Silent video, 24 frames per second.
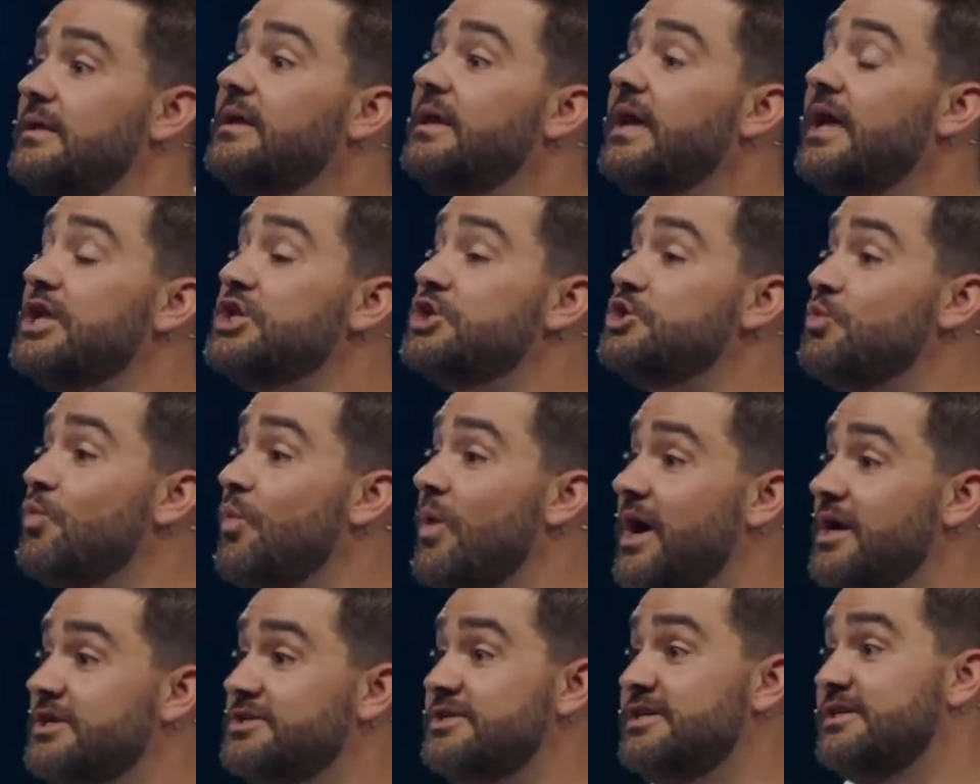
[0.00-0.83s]
And you
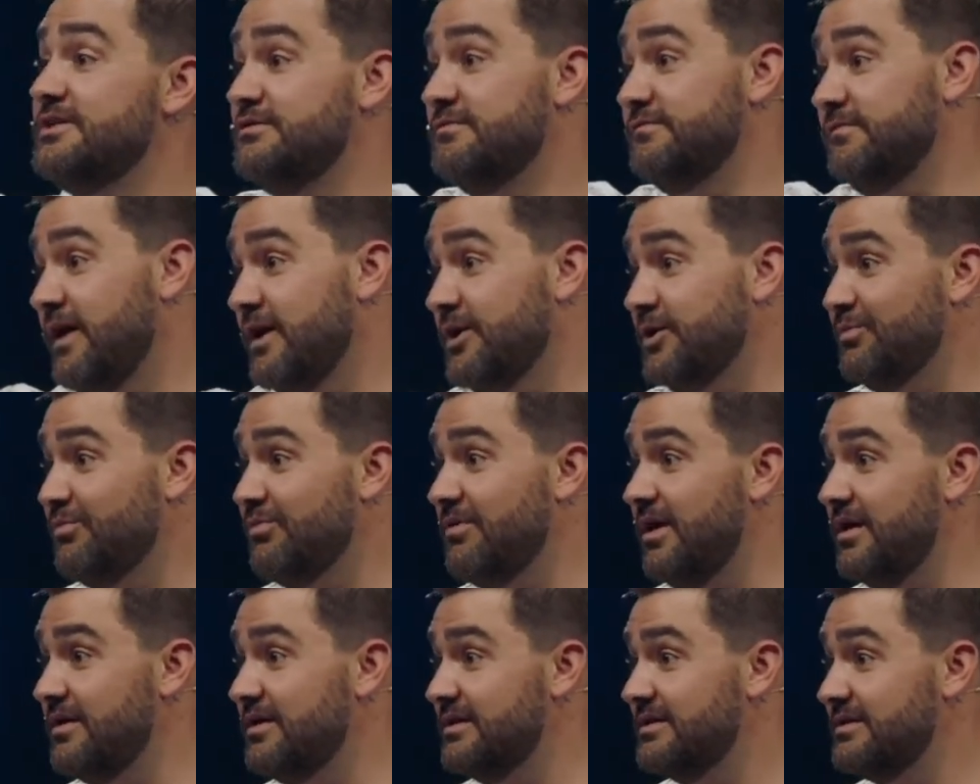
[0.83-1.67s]
watch his final
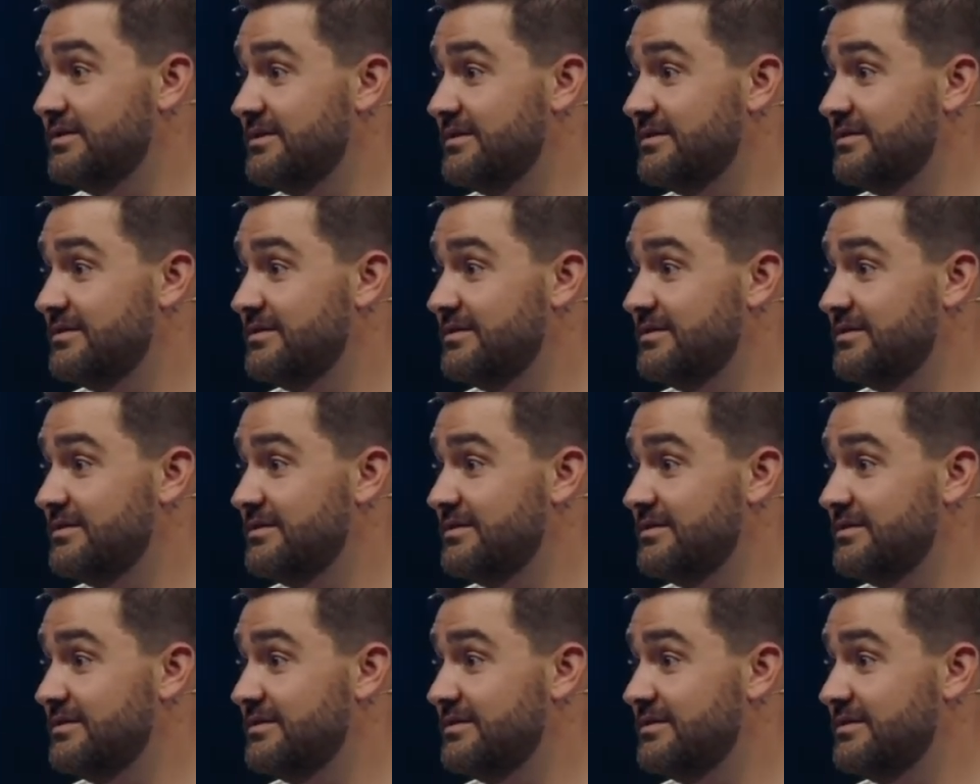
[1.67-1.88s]
product.